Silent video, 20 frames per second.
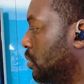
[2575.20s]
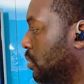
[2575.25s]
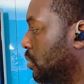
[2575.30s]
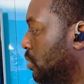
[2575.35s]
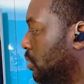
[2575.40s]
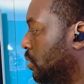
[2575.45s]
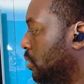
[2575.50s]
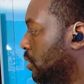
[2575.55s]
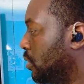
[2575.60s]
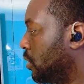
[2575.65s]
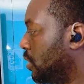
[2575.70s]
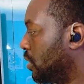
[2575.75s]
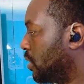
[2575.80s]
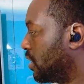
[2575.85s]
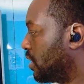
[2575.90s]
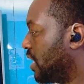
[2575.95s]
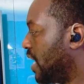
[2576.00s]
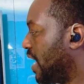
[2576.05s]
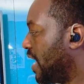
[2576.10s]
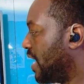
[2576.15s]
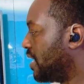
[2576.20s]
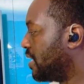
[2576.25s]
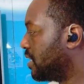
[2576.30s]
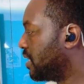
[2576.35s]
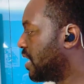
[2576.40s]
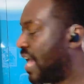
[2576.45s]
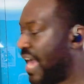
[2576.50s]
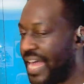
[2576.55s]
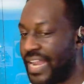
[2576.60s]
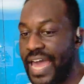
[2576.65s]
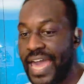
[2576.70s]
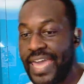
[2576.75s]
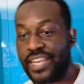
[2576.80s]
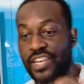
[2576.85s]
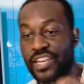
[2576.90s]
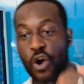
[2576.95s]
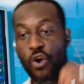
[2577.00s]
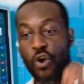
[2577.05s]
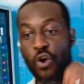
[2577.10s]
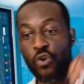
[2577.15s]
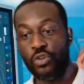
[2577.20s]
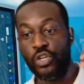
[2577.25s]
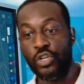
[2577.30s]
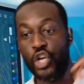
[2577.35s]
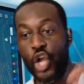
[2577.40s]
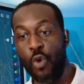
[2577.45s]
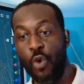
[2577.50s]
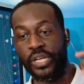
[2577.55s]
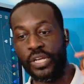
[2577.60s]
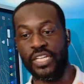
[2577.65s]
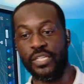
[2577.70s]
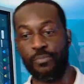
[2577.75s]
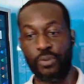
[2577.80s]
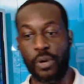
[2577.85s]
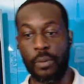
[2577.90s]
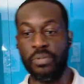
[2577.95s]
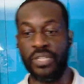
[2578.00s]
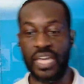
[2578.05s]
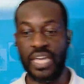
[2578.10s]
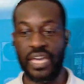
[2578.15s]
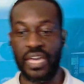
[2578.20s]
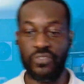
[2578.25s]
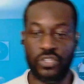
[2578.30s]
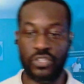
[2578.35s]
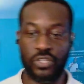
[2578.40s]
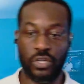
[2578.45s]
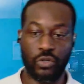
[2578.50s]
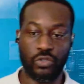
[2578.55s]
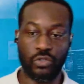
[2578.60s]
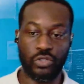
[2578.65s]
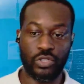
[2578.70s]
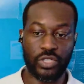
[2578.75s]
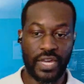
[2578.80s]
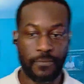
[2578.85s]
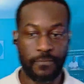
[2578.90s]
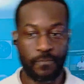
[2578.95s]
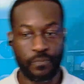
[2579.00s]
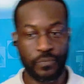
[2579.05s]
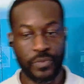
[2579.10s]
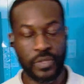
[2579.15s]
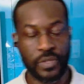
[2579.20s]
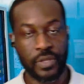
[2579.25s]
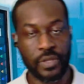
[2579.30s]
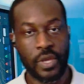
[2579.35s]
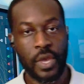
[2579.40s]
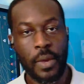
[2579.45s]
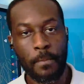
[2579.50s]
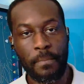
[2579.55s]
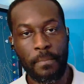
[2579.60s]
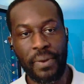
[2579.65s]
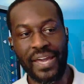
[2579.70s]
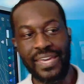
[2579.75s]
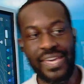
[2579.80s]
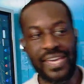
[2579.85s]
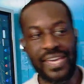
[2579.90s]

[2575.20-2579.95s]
Okay? And I know nobody has probably ever told you that. But here's the beautiful